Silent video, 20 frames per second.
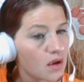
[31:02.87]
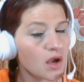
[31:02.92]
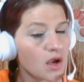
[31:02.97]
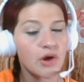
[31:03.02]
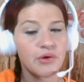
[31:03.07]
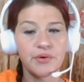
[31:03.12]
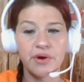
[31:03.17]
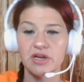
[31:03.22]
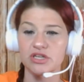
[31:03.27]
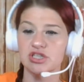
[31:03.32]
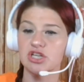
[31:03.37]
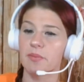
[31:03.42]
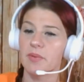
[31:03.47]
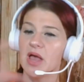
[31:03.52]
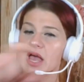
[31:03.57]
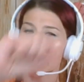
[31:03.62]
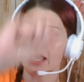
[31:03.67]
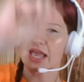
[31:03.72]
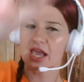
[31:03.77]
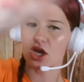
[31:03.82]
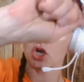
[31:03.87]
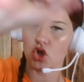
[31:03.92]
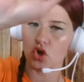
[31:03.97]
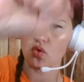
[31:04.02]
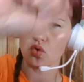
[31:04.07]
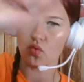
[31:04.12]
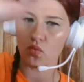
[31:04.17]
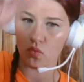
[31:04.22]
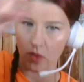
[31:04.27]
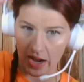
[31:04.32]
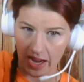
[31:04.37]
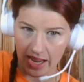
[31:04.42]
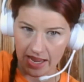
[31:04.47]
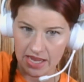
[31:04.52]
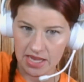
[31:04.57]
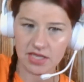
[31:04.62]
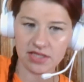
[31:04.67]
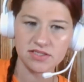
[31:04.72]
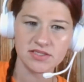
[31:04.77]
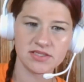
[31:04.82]
Great job. Can you
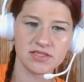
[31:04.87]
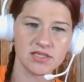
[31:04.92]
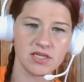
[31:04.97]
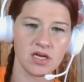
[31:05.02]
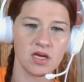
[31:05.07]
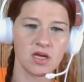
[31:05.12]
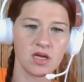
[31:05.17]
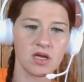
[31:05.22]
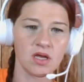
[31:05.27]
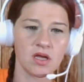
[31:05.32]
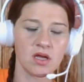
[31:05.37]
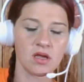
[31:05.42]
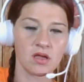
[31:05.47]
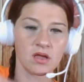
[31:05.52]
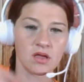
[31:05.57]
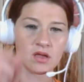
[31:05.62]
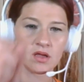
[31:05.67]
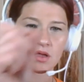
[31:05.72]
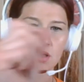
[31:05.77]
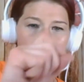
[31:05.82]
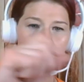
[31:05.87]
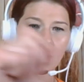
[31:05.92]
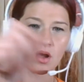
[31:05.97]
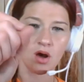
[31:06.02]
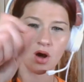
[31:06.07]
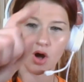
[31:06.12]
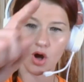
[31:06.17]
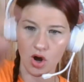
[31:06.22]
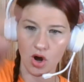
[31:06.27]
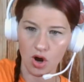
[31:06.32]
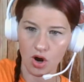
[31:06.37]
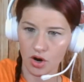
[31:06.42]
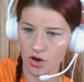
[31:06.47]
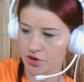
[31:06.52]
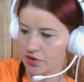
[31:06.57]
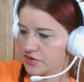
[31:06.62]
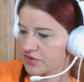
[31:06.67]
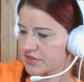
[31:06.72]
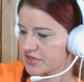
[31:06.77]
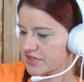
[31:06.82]
write
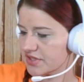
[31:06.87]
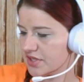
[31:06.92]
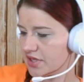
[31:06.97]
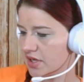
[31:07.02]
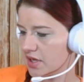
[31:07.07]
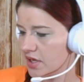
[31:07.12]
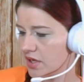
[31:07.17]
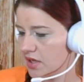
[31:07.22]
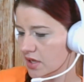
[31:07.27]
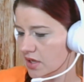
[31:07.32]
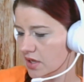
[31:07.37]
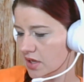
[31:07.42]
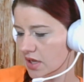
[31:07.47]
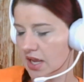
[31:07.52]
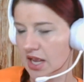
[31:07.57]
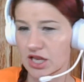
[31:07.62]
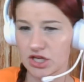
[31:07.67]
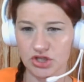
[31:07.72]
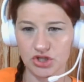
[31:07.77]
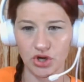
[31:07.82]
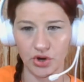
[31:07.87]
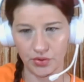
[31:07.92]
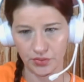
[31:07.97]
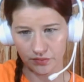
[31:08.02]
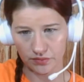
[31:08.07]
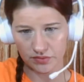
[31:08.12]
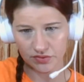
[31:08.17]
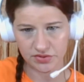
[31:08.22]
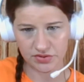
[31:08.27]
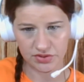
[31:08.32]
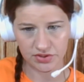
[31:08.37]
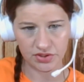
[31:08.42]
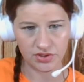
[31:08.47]
aren't and don't